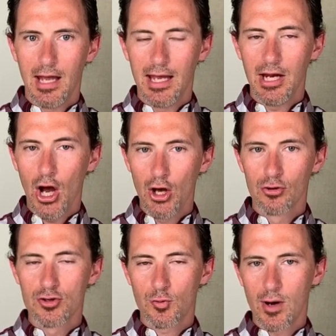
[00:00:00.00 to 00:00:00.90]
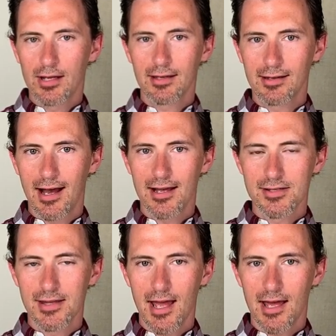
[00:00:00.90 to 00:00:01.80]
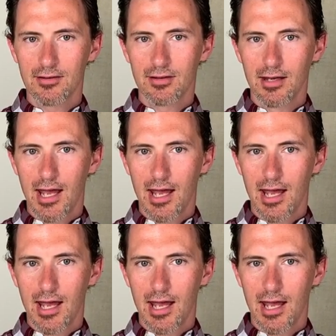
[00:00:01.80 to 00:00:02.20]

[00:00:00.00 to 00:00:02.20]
and others recognize that,